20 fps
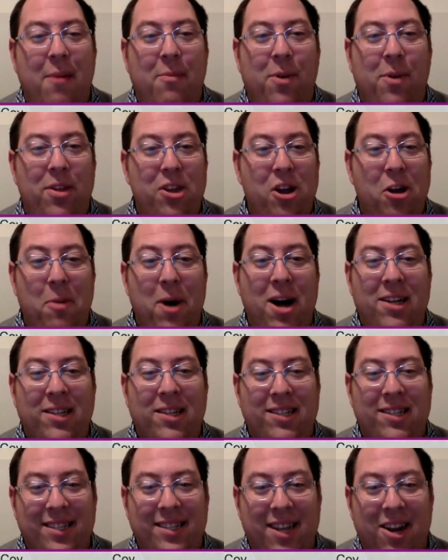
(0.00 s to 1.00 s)
with our
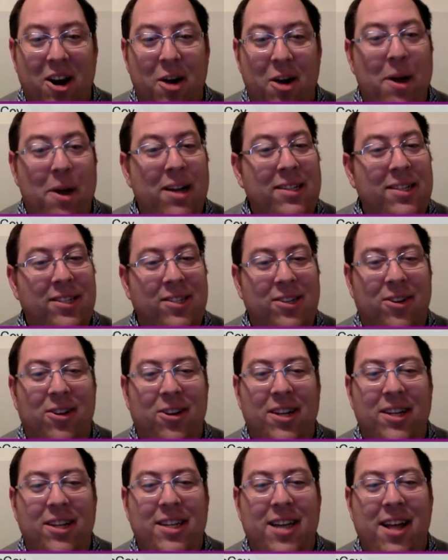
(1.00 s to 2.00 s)
bosses, and our bosses are
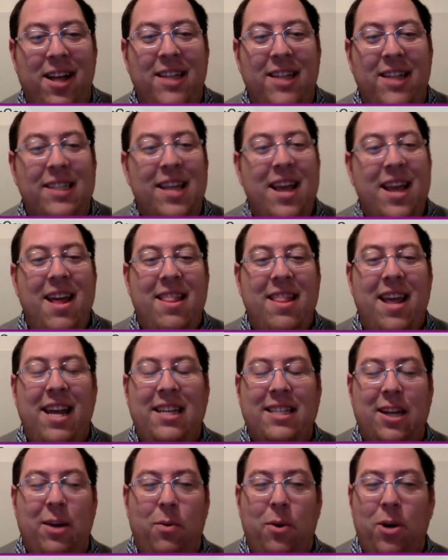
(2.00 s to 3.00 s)
going to tell us
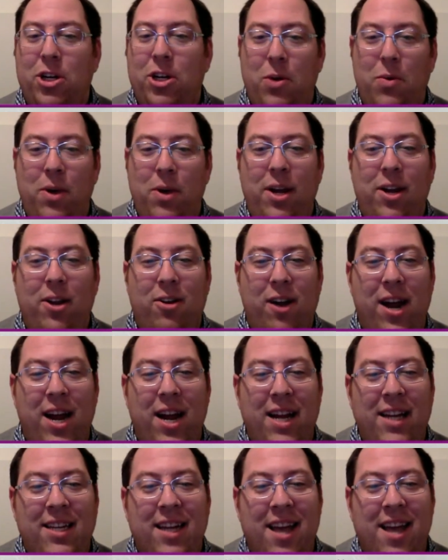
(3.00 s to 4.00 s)
things that we're doing
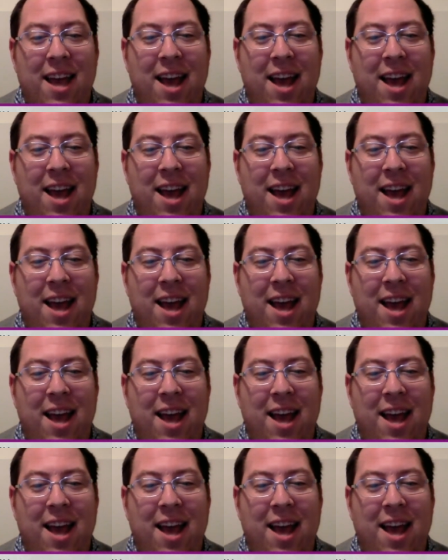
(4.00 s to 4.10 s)
great,